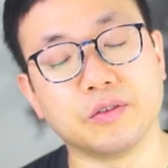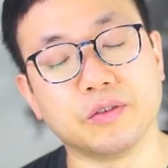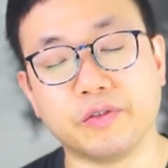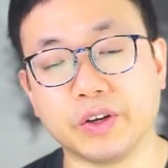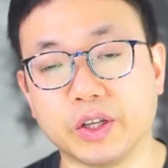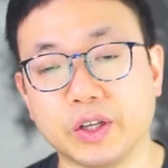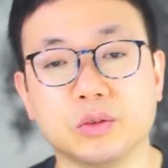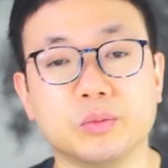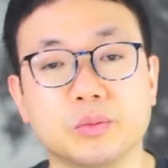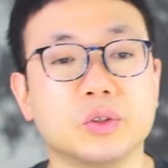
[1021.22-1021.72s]

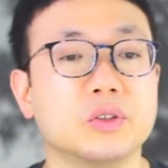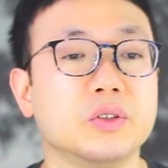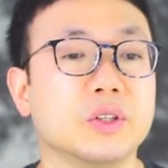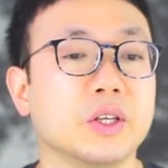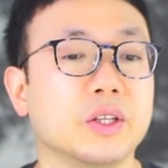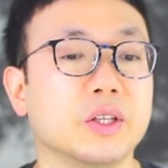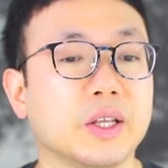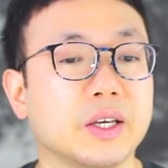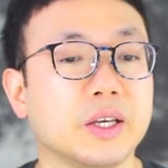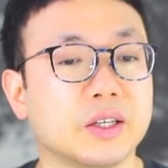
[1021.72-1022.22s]
available,
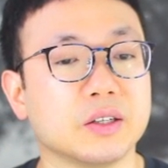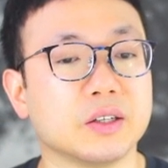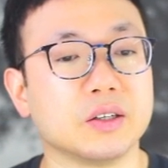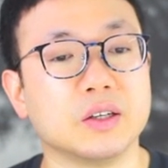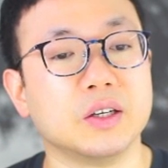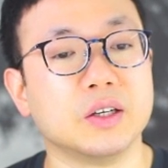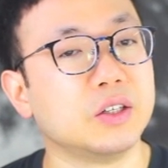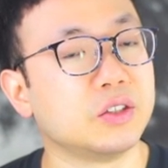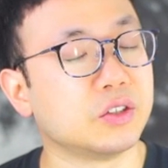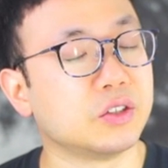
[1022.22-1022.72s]
then they can
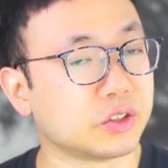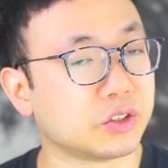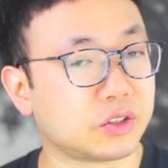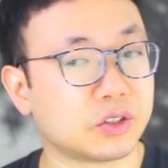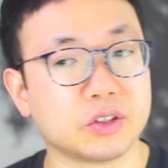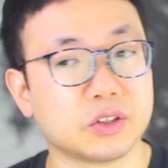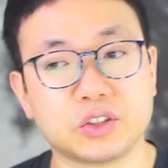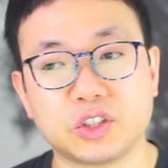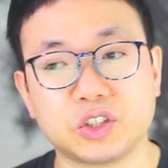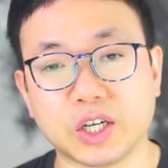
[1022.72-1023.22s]
just
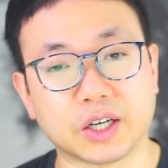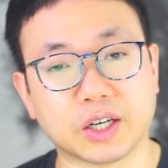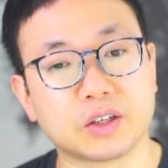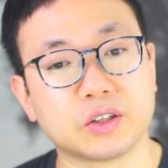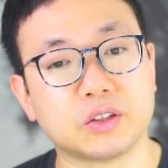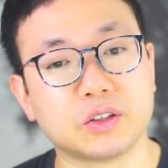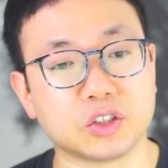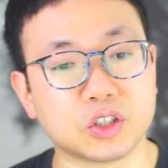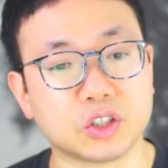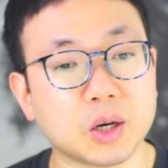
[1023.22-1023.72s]
check
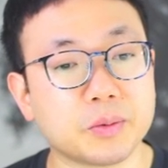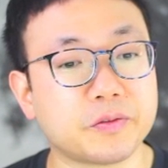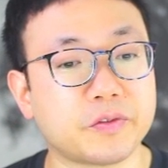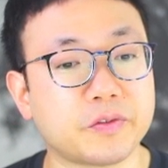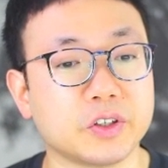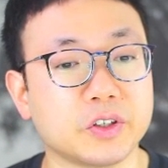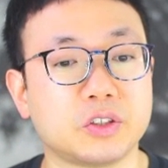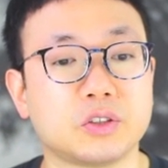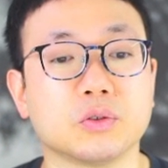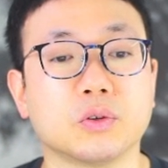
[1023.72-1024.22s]
the
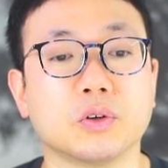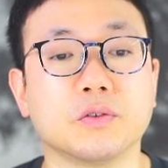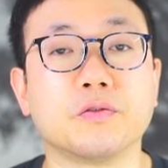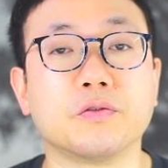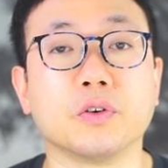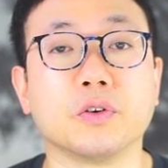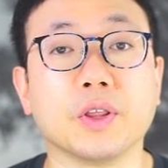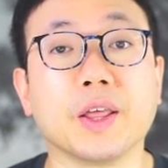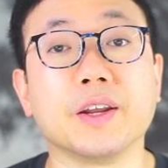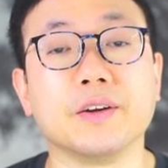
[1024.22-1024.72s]
Shopify store
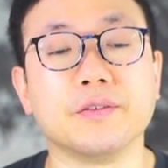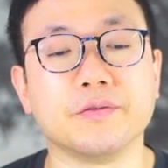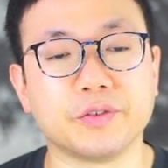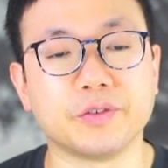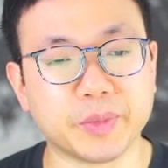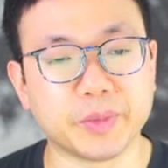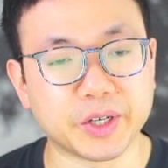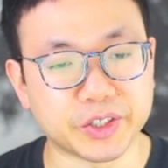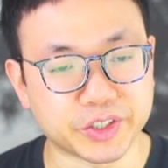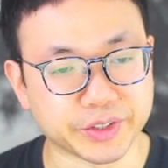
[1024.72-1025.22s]
for that
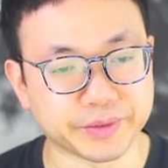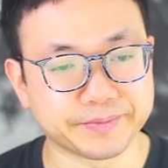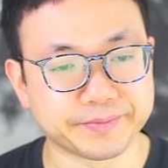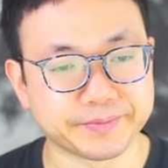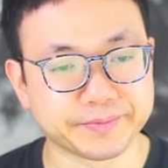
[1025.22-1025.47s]
information.